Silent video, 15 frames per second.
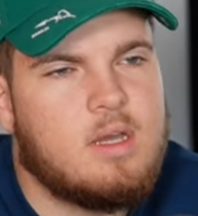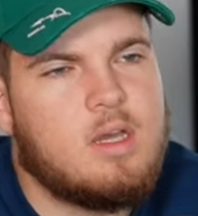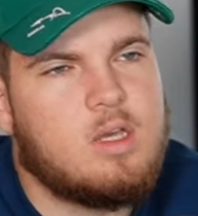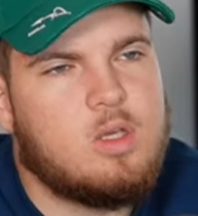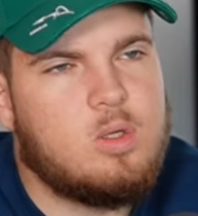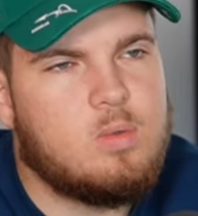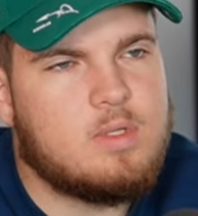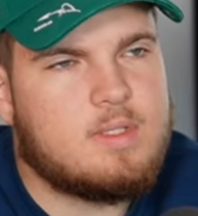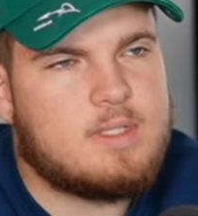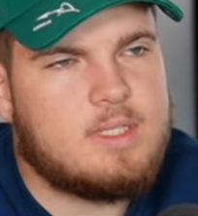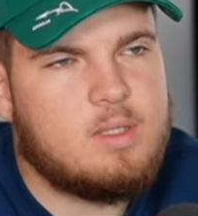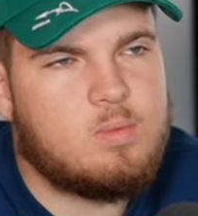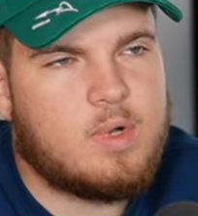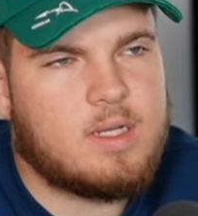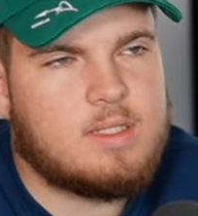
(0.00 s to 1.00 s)
you will see
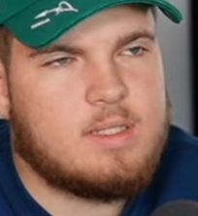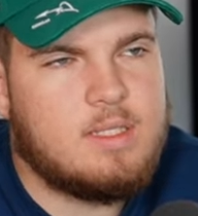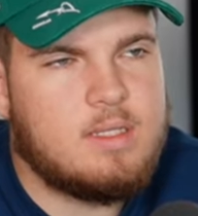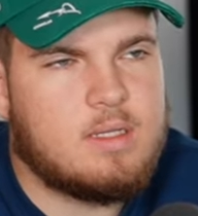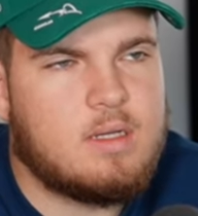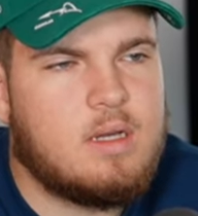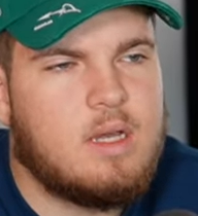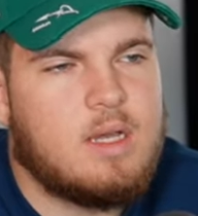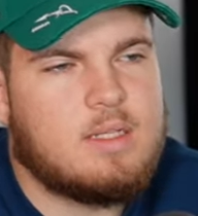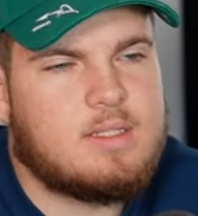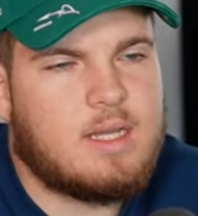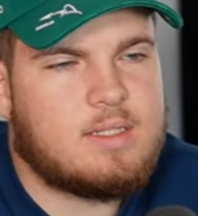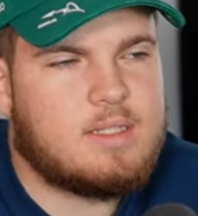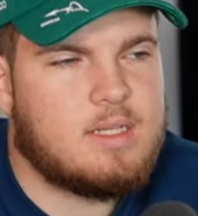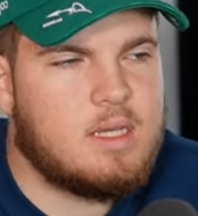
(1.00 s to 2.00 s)
right here
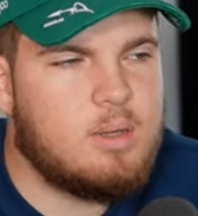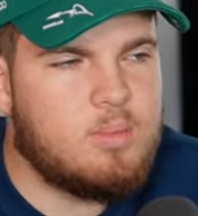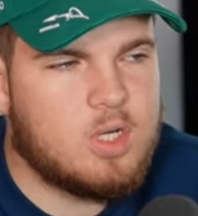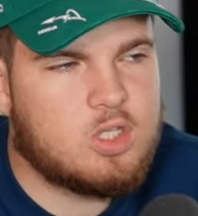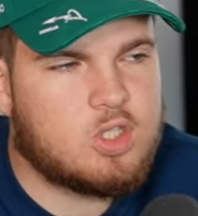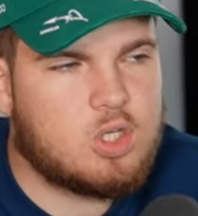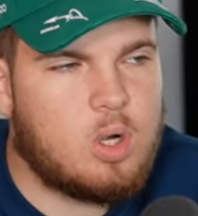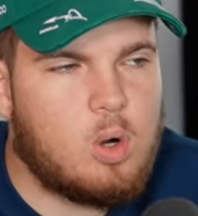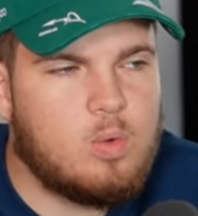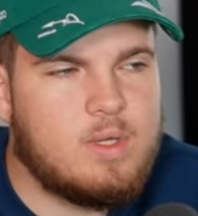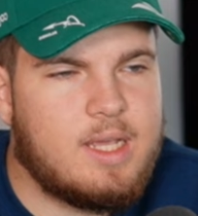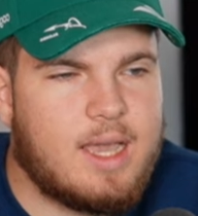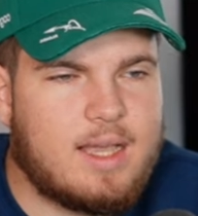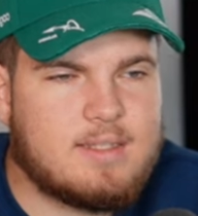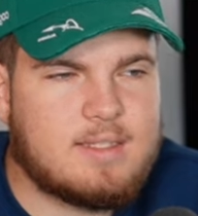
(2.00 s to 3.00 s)
that the image only
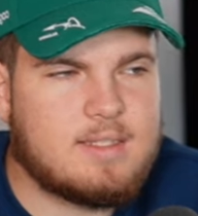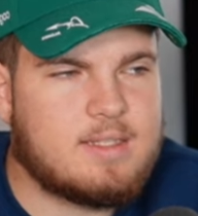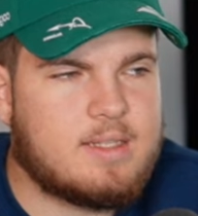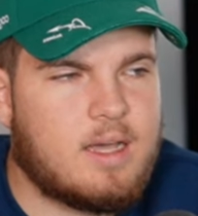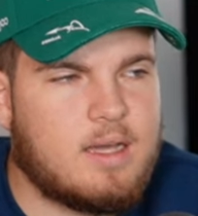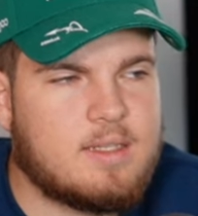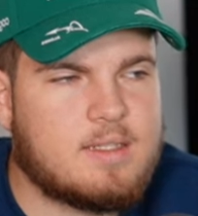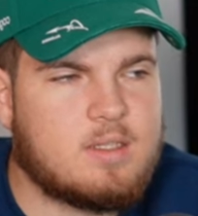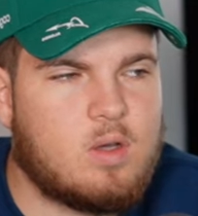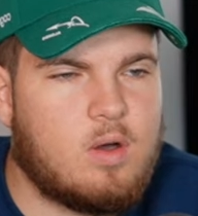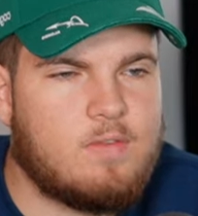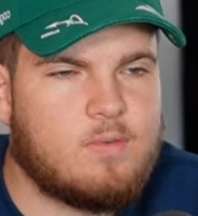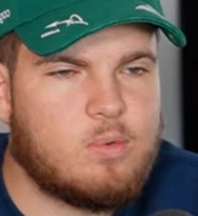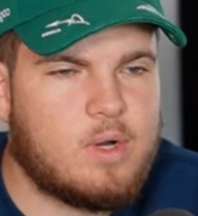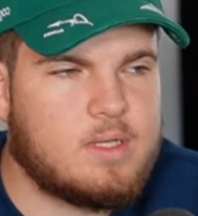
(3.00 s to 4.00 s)
has a size
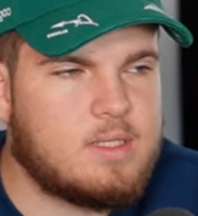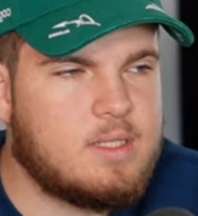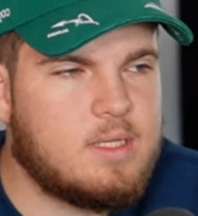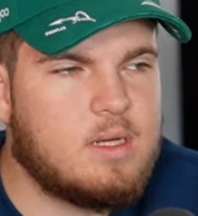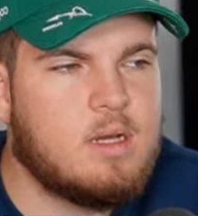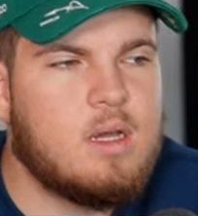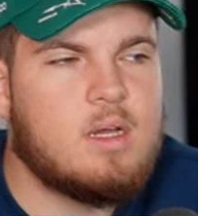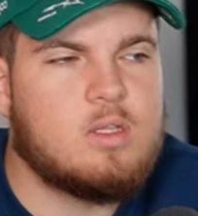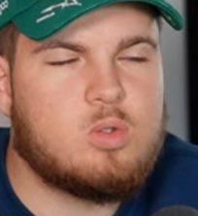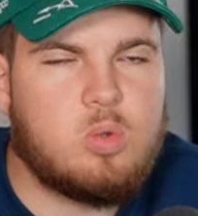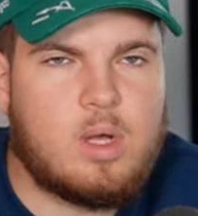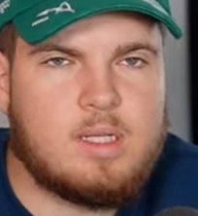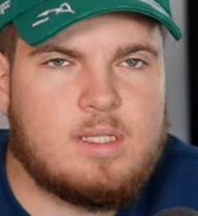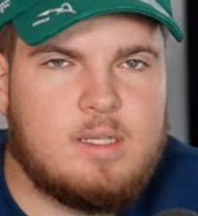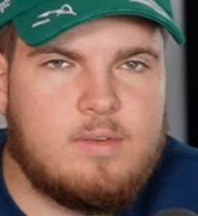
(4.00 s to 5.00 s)
of right here
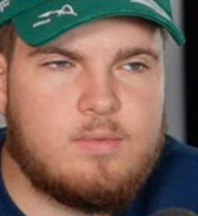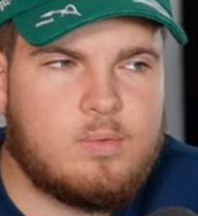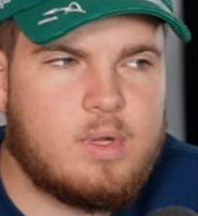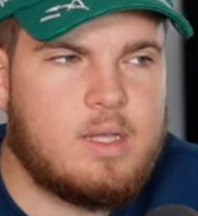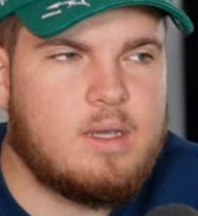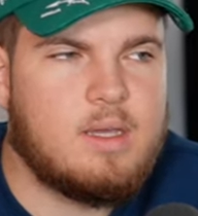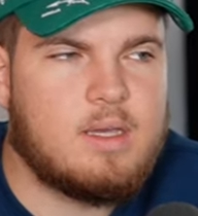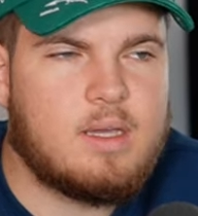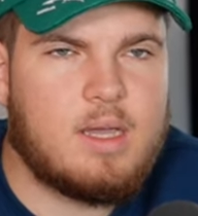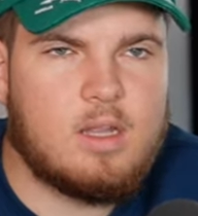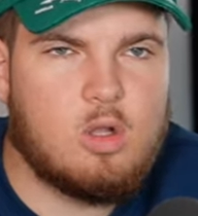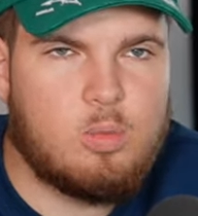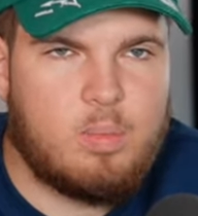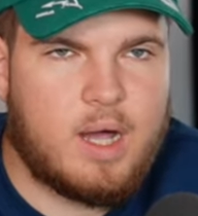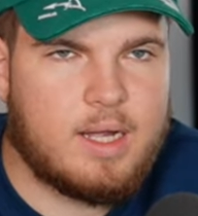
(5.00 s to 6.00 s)
23
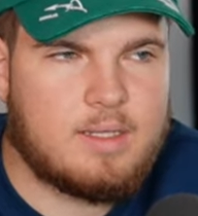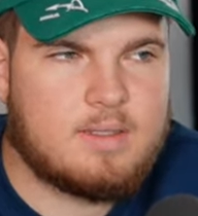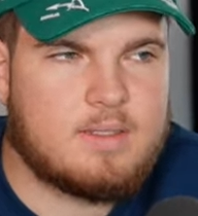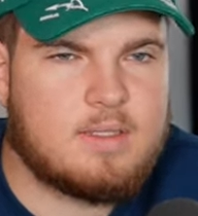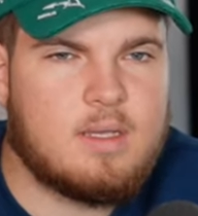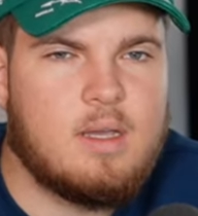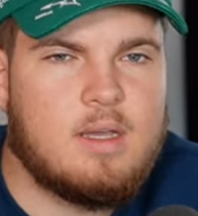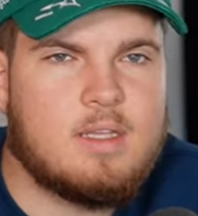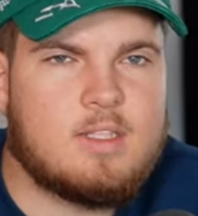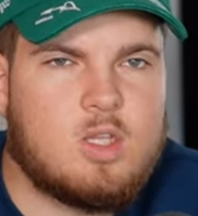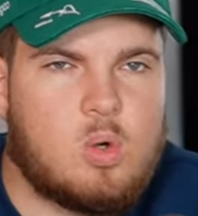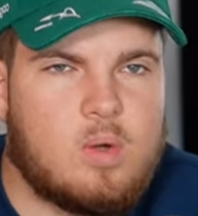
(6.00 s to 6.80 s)
kilobytes. So